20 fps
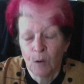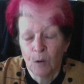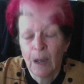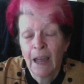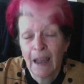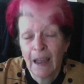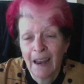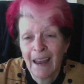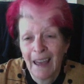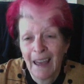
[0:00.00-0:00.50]

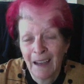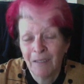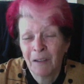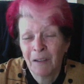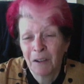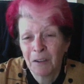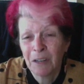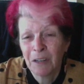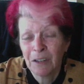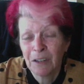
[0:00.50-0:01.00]
and how I
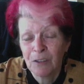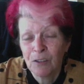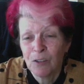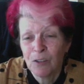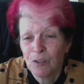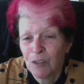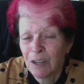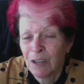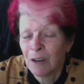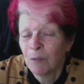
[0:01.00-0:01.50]
could
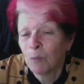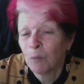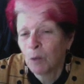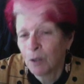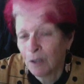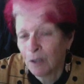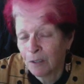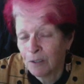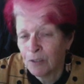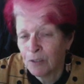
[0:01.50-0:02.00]
introduce it and what
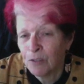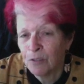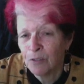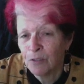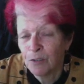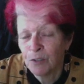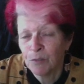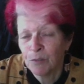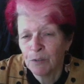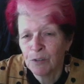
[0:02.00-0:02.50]
I could
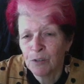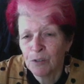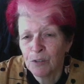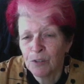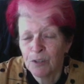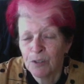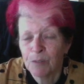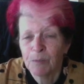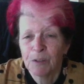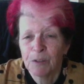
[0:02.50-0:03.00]
use to
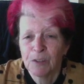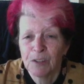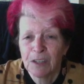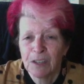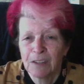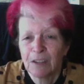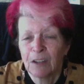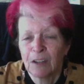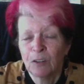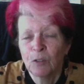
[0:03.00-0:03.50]
introduce it. Because
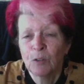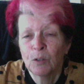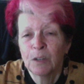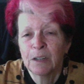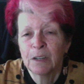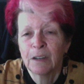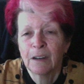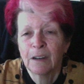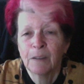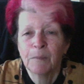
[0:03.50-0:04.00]
as I look at
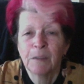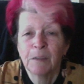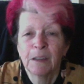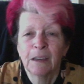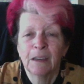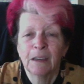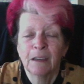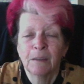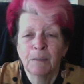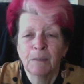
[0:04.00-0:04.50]
it, I'm
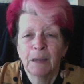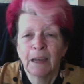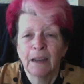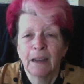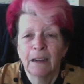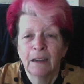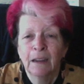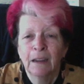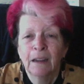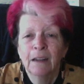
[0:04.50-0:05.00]
thinking about
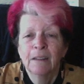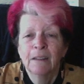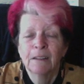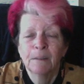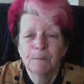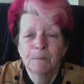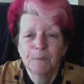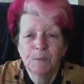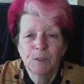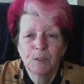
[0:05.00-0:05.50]

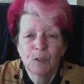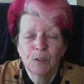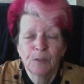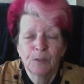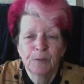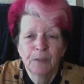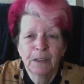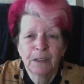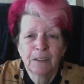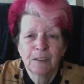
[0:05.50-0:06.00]
some sort of
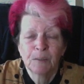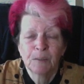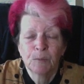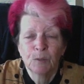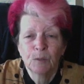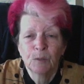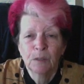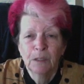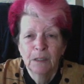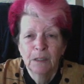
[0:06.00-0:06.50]

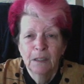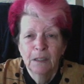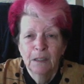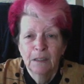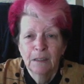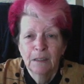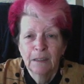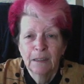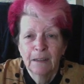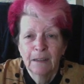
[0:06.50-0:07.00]
flexible
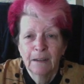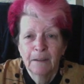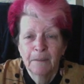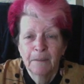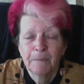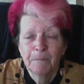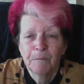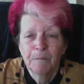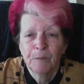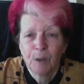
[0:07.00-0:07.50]

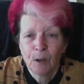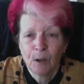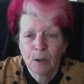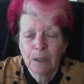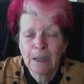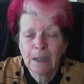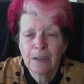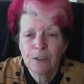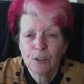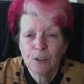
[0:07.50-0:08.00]

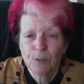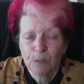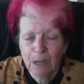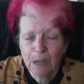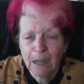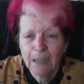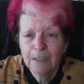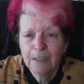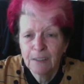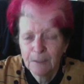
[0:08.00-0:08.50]
foliage
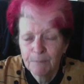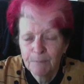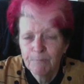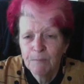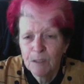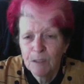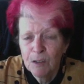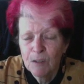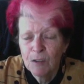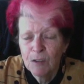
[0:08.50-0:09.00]
grass
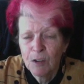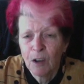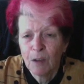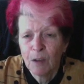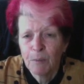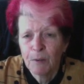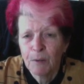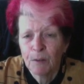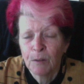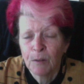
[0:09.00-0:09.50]
type
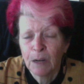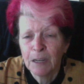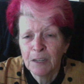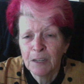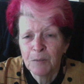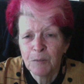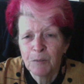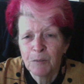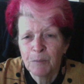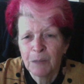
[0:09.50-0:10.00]

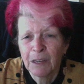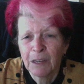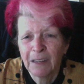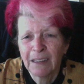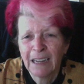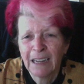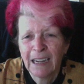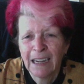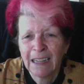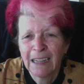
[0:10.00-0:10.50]
arrangement, but I
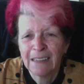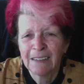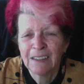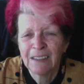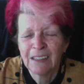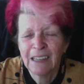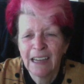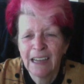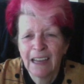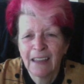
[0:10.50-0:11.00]
can't
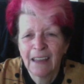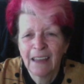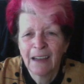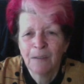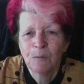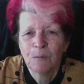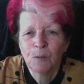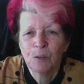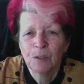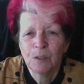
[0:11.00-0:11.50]
see how that
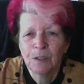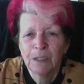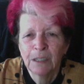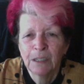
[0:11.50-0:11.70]
wouldn't